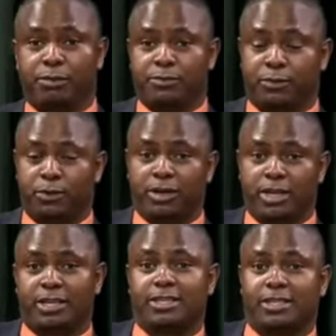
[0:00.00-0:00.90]
before
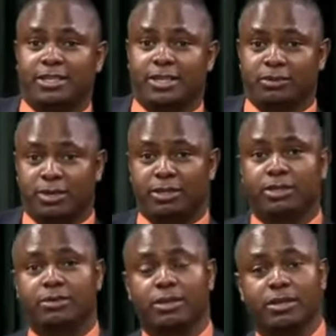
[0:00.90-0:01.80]
election ya
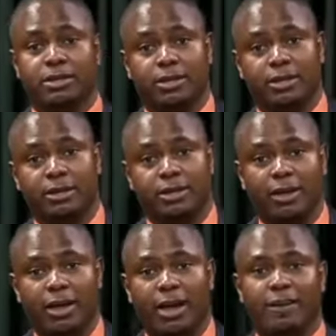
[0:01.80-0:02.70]
2023.
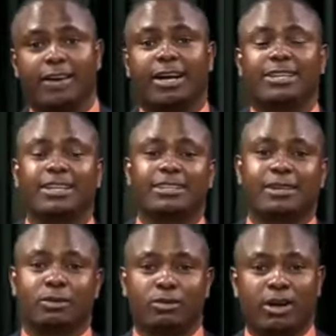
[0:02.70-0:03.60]

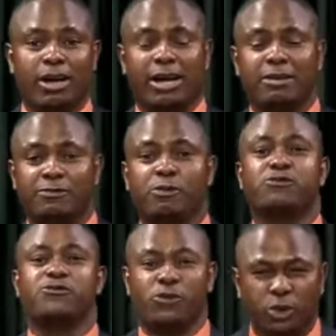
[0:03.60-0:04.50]
Avakatadza kuvaka for
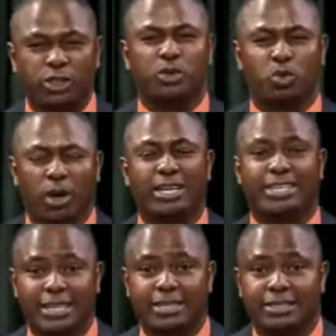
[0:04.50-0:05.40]
41
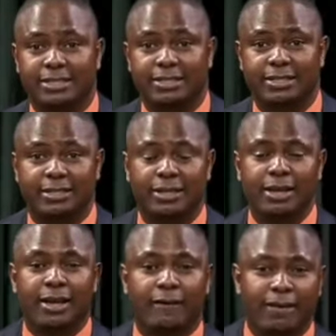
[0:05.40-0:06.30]
years.
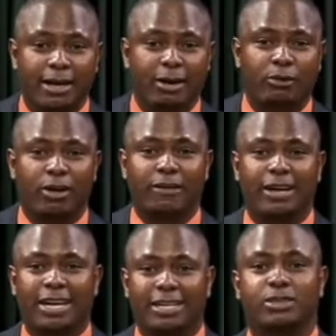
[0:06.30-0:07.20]
Vada
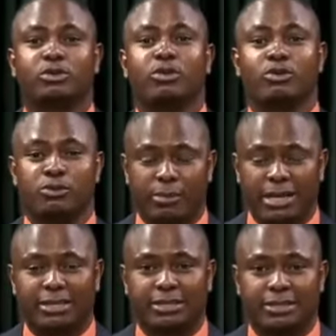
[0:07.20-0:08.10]
kuavaka in 12
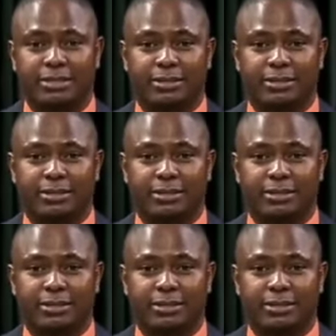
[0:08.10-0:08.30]
months.